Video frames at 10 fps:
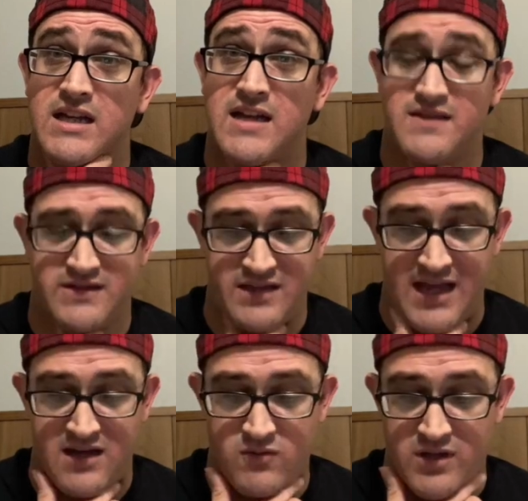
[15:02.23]
in the
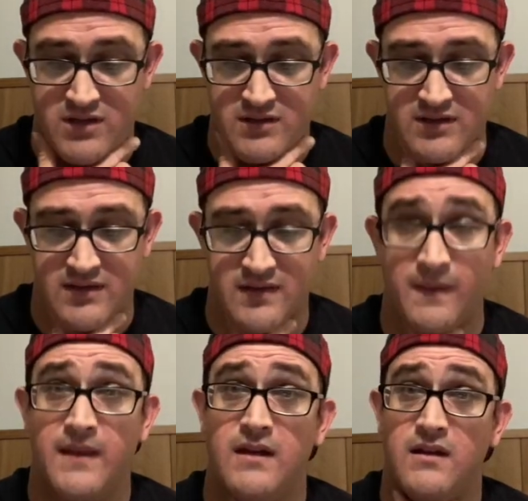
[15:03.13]
sand when
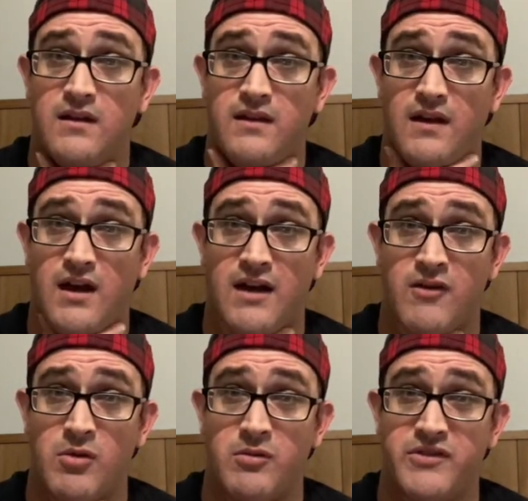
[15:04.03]

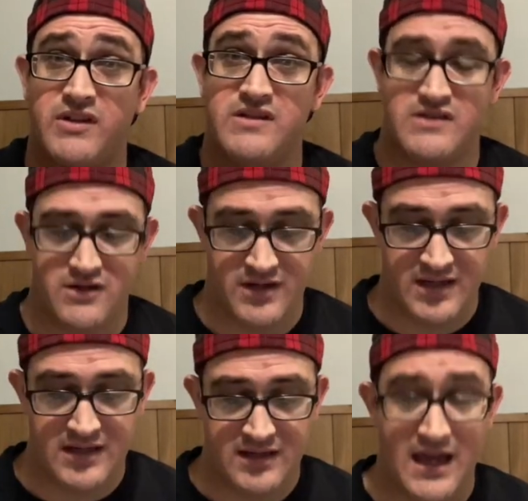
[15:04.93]
everyone was
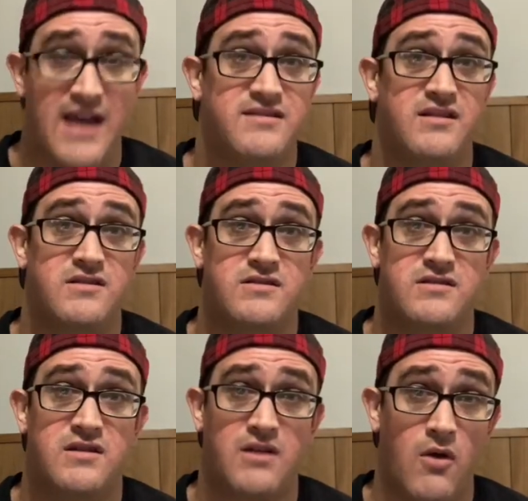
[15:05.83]
considering casting
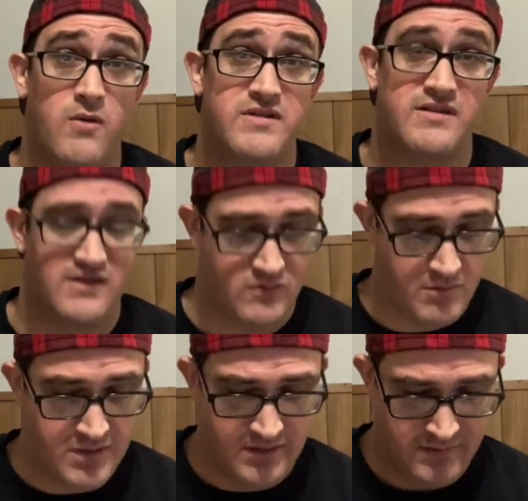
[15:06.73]
stones at this
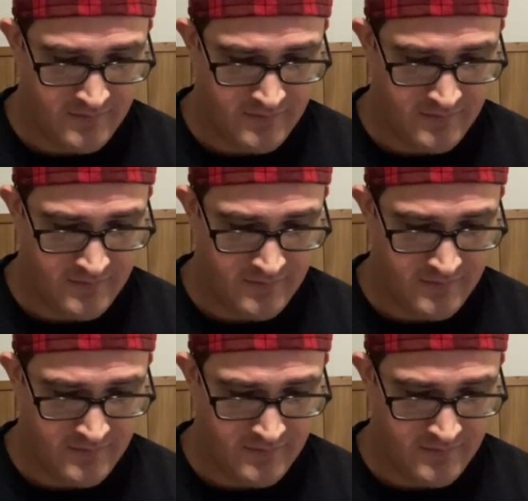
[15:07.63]
woman.